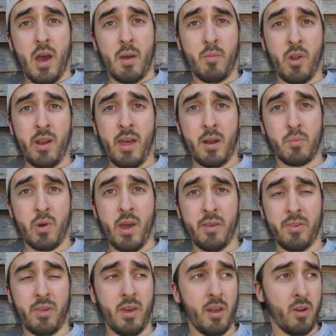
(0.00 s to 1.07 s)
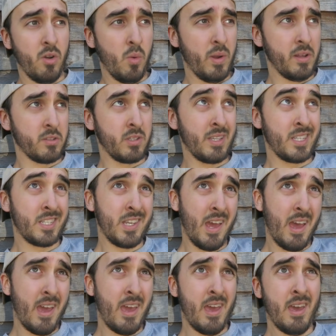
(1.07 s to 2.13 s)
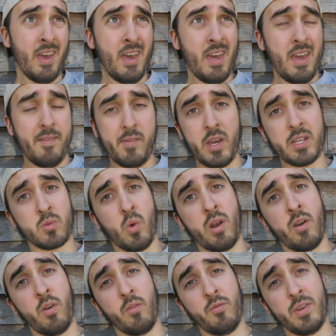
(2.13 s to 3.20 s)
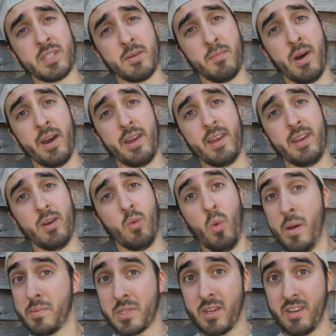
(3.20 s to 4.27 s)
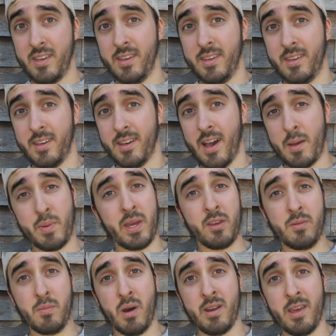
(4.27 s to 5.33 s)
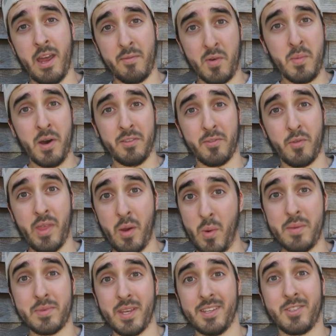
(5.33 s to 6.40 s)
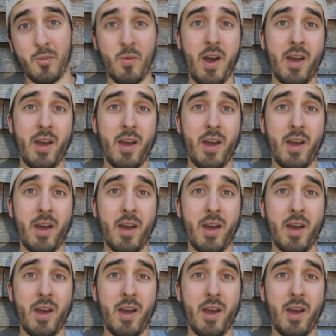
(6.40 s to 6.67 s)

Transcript: I'm running out of breath. I don't know what else to say. If you guys want to visit my website, I pay good money every month for that website. So